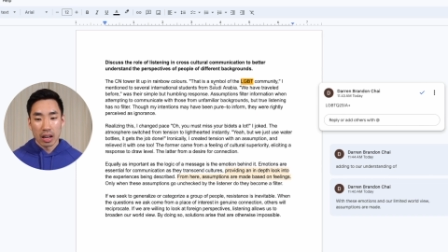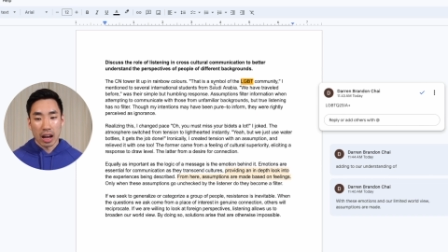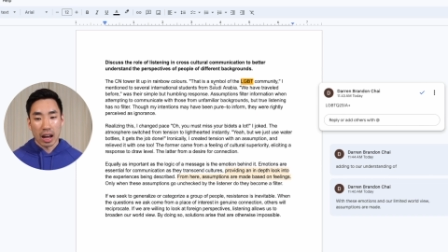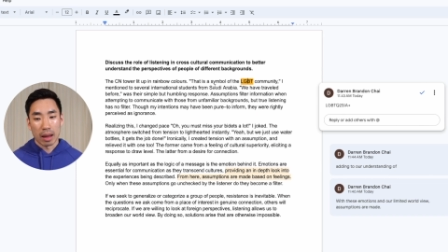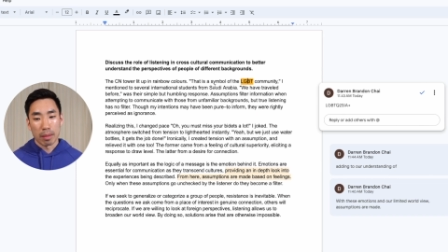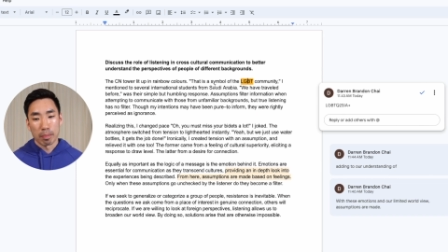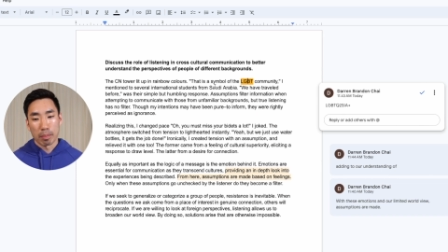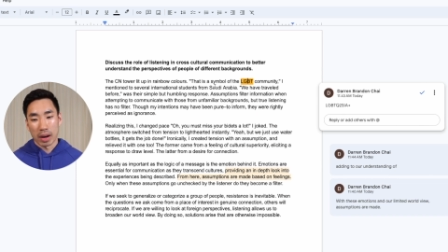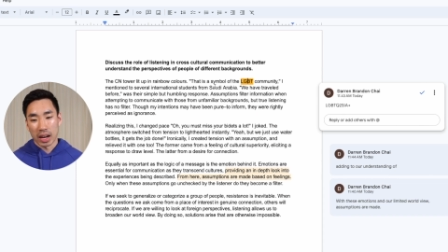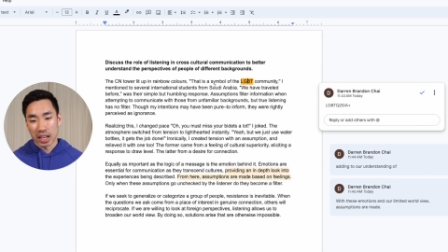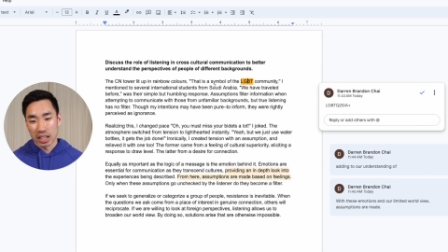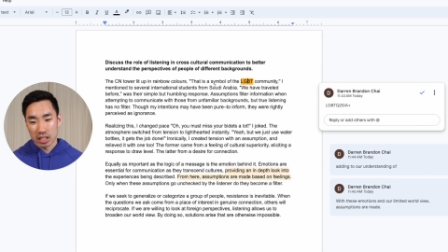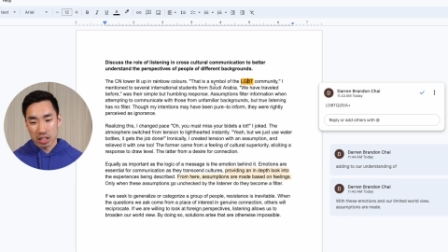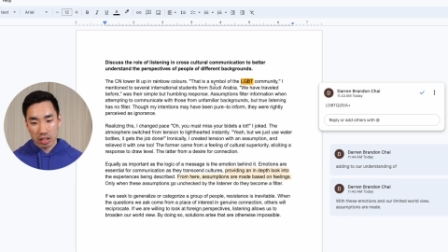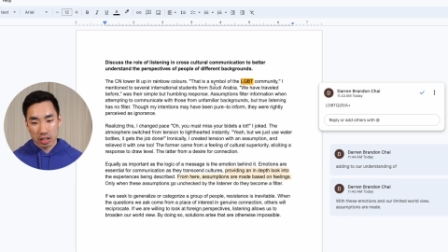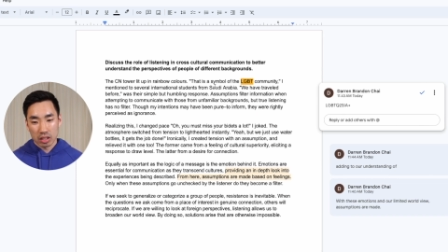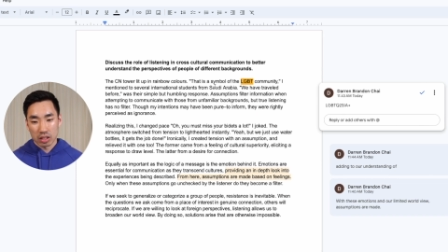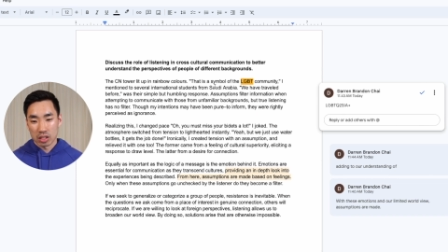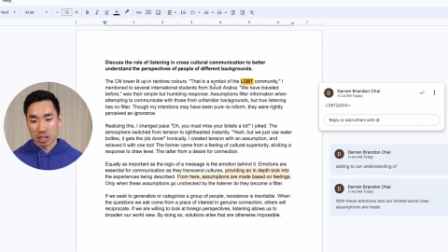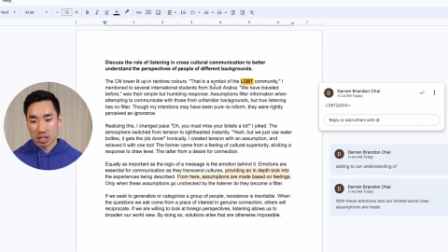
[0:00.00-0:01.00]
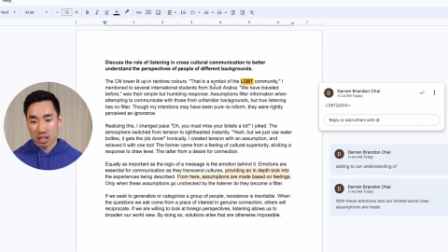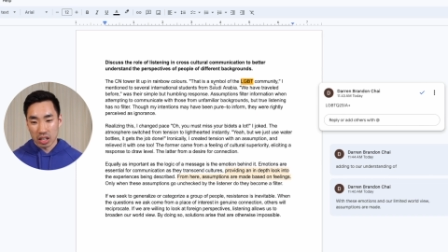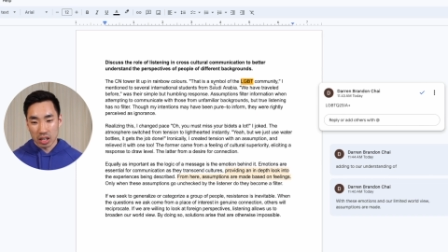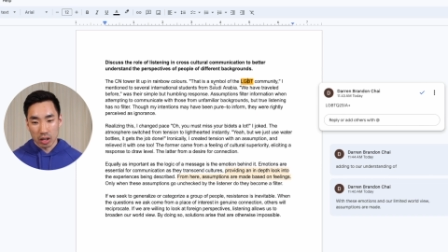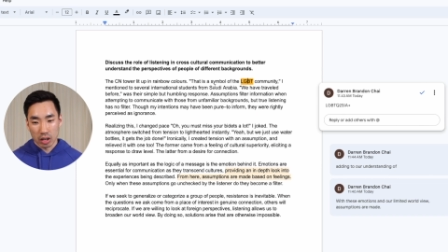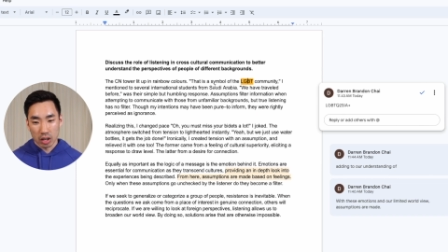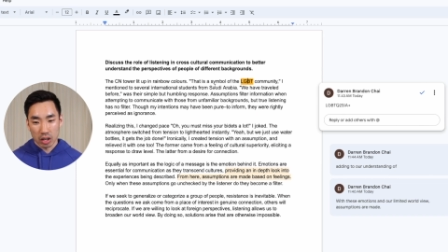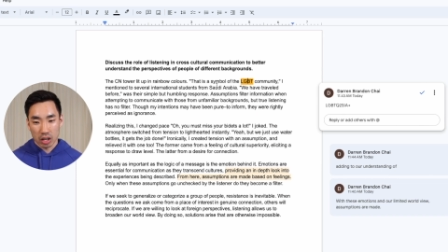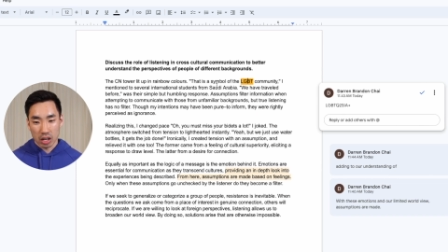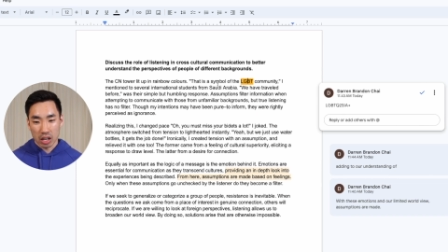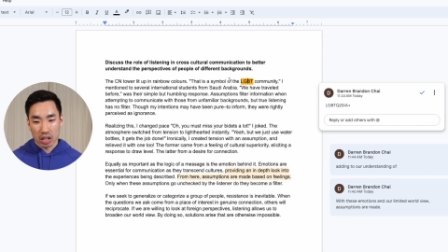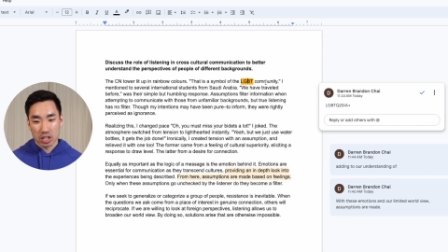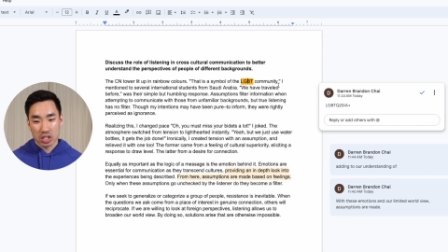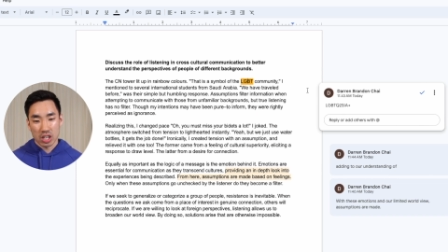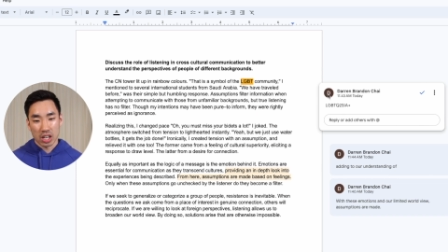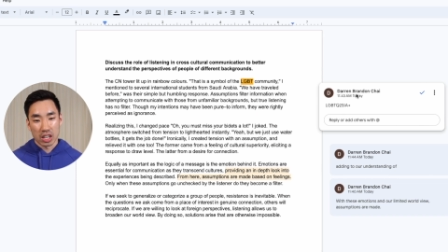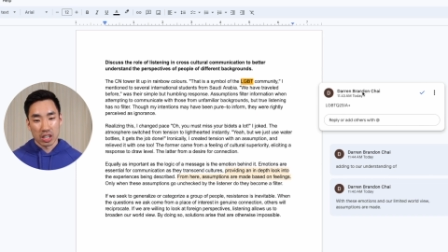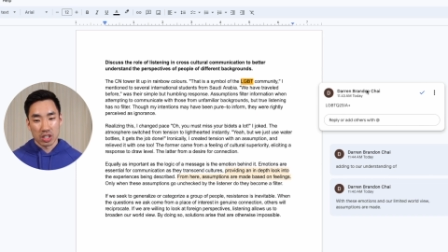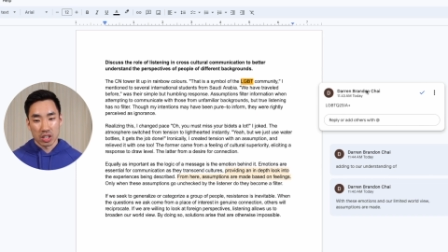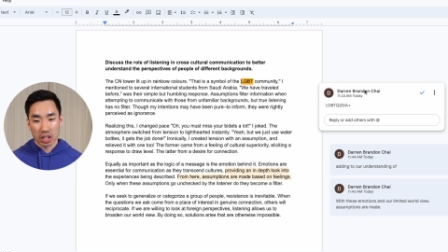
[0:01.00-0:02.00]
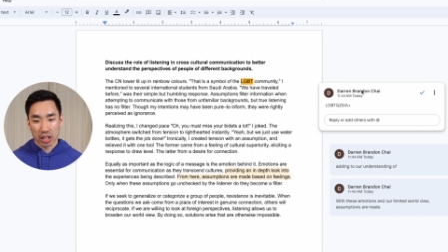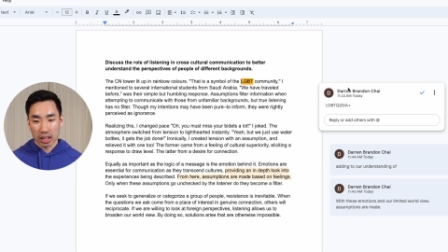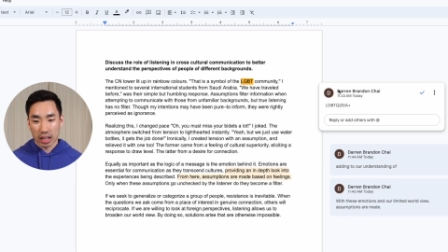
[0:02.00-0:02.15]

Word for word: I might consider uh, changing